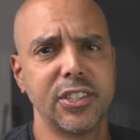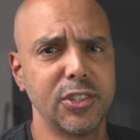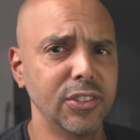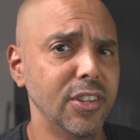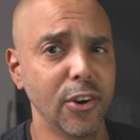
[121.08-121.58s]

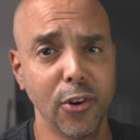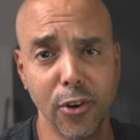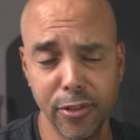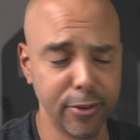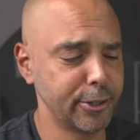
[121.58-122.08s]
to the
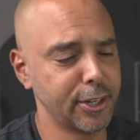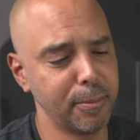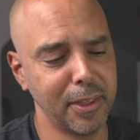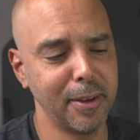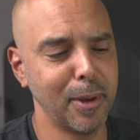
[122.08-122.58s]
earth or
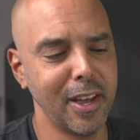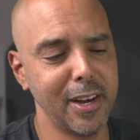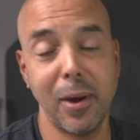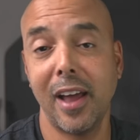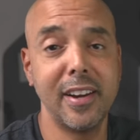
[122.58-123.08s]
something. But
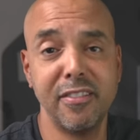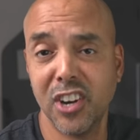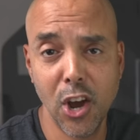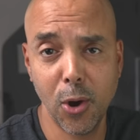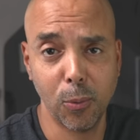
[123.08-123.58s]
anyway, I didn't
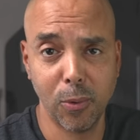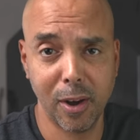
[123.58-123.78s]
even know.